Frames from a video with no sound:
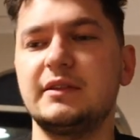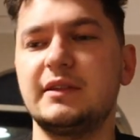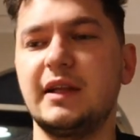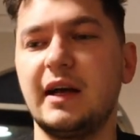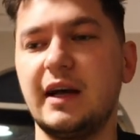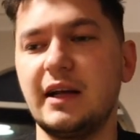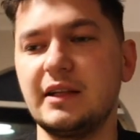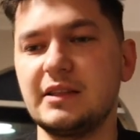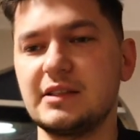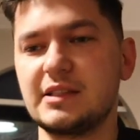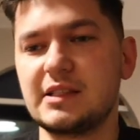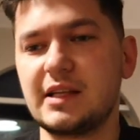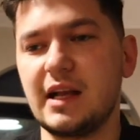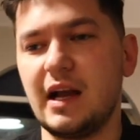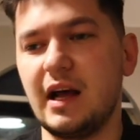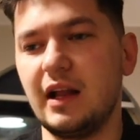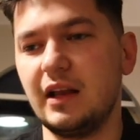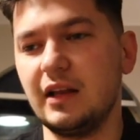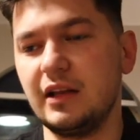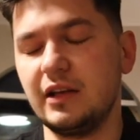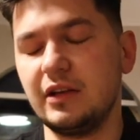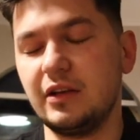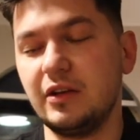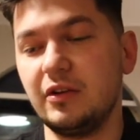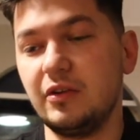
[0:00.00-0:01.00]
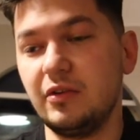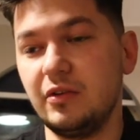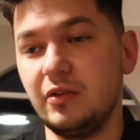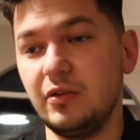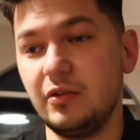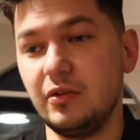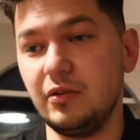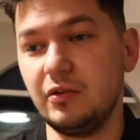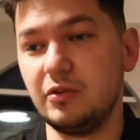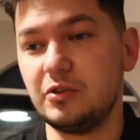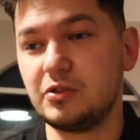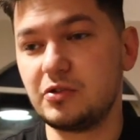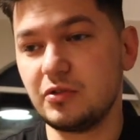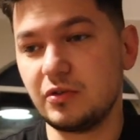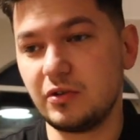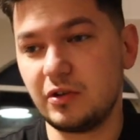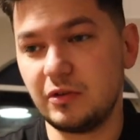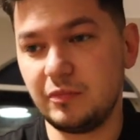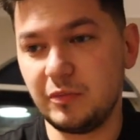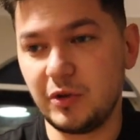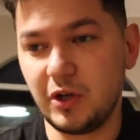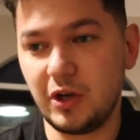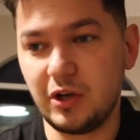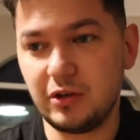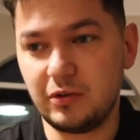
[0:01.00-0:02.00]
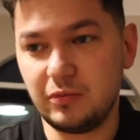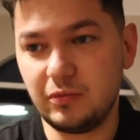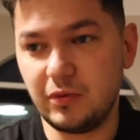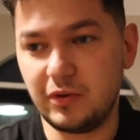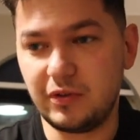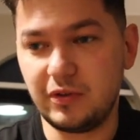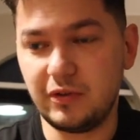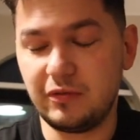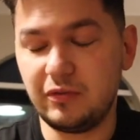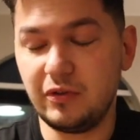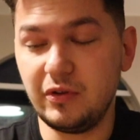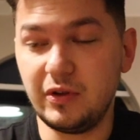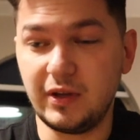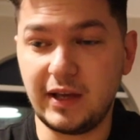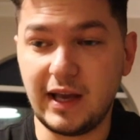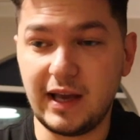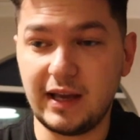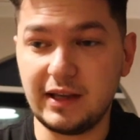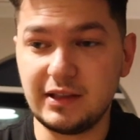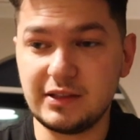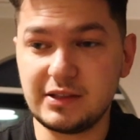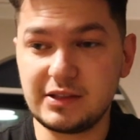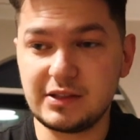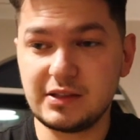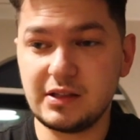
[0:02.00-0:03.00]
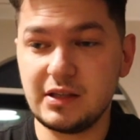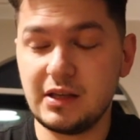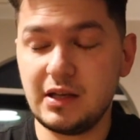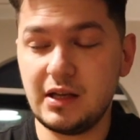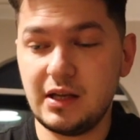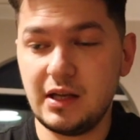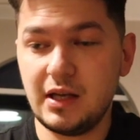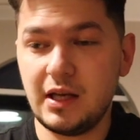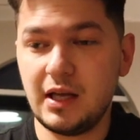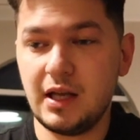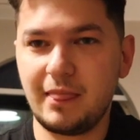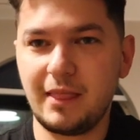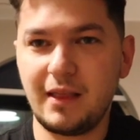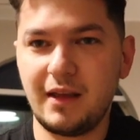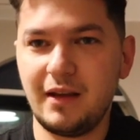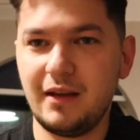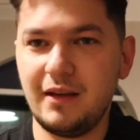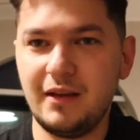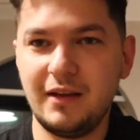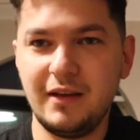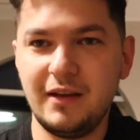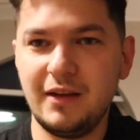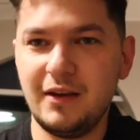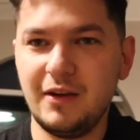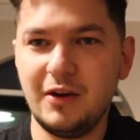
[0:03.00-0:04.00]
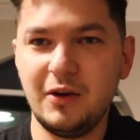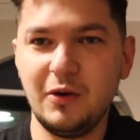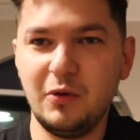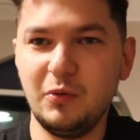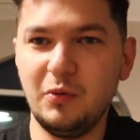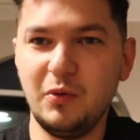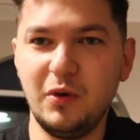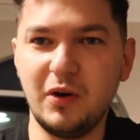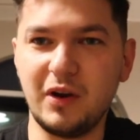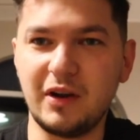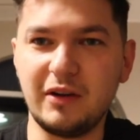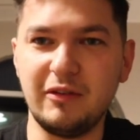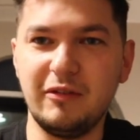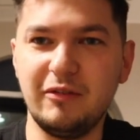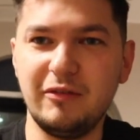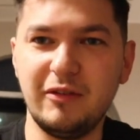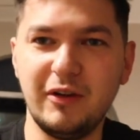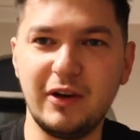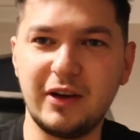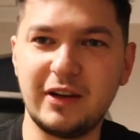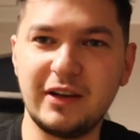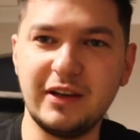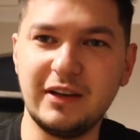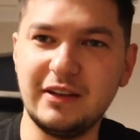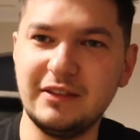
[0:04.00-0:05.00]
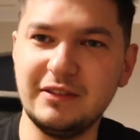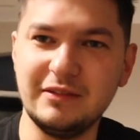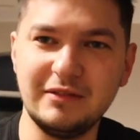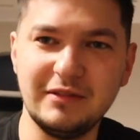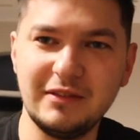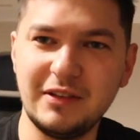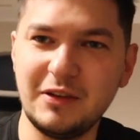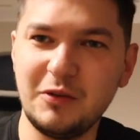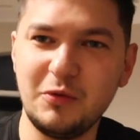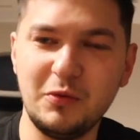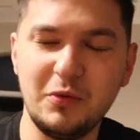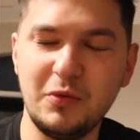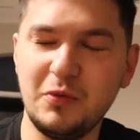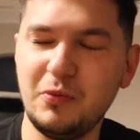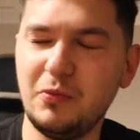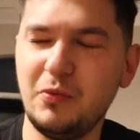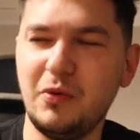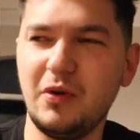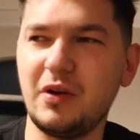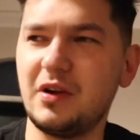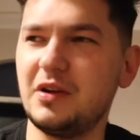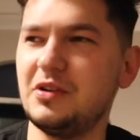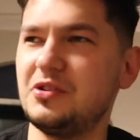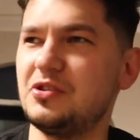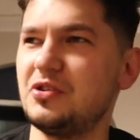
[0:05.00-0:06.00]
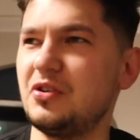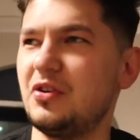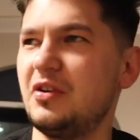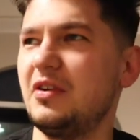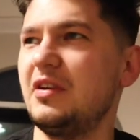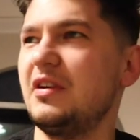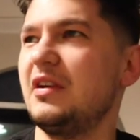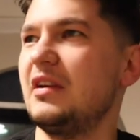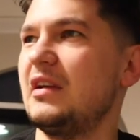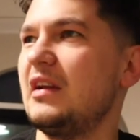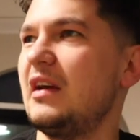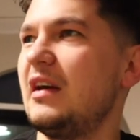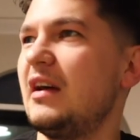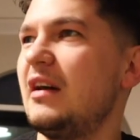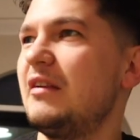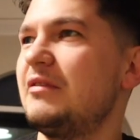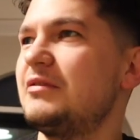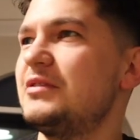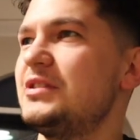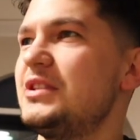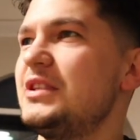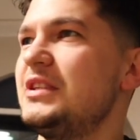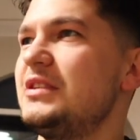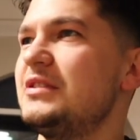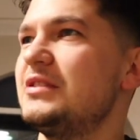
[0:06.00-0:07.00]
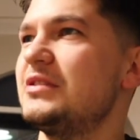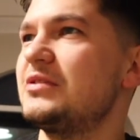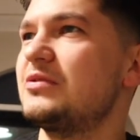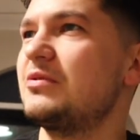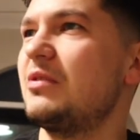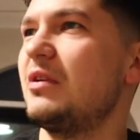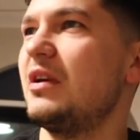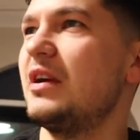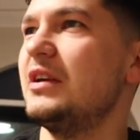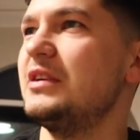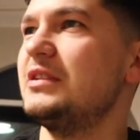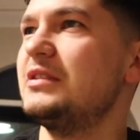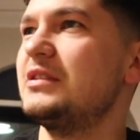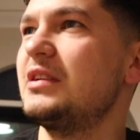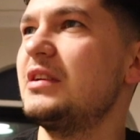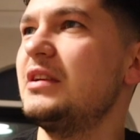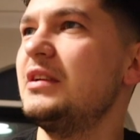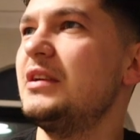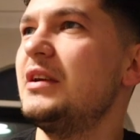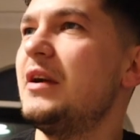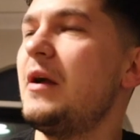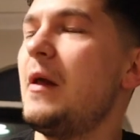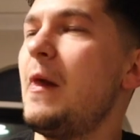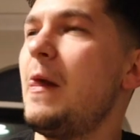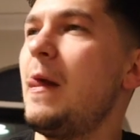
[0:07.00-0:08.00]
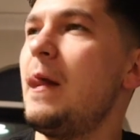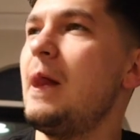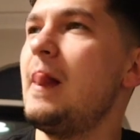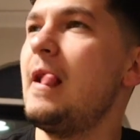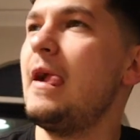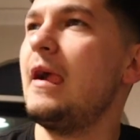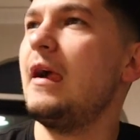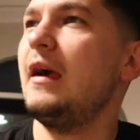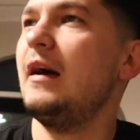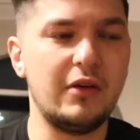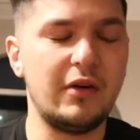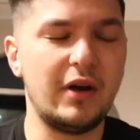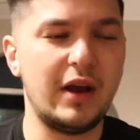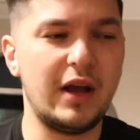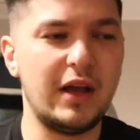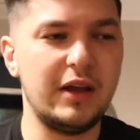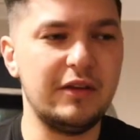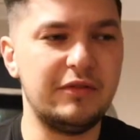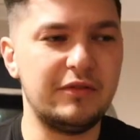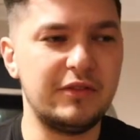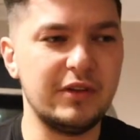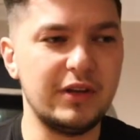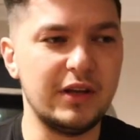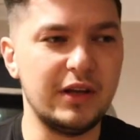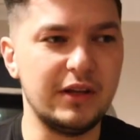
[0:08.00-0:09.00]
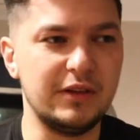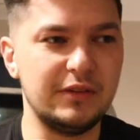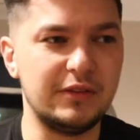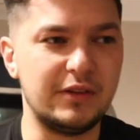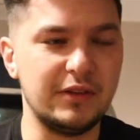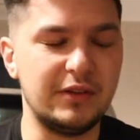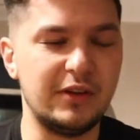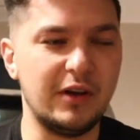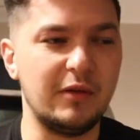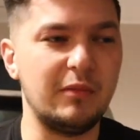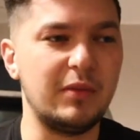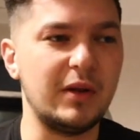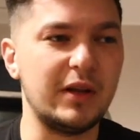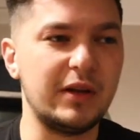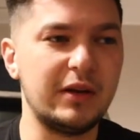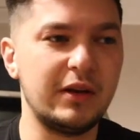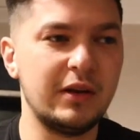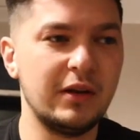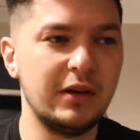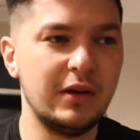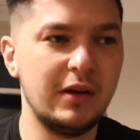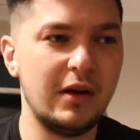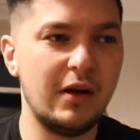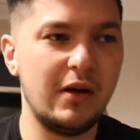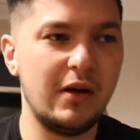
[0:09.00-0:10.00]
Dan Scanlon, who sorted me out with a few gigs. What a fucking, oh, what a journey and a half, Jesus Christ. Arrived into Dublin,